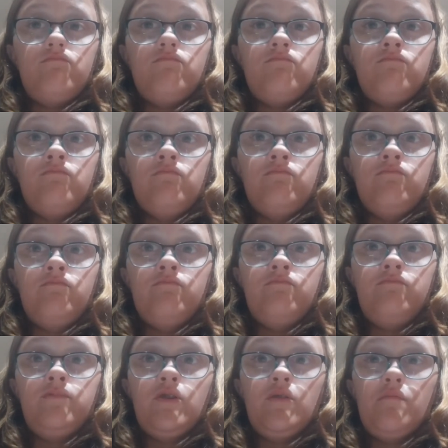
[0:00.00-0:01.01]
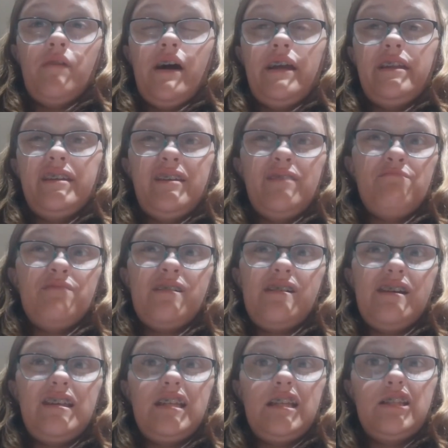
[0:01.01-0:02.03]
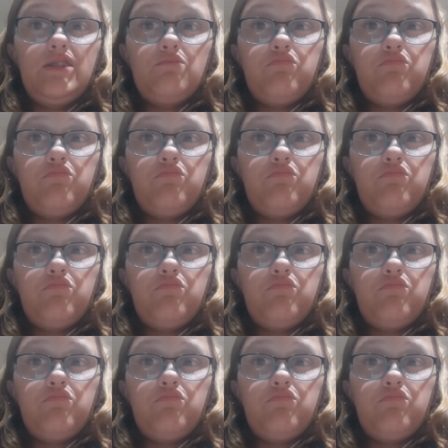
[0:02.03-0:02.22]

mm, don't mind it because it's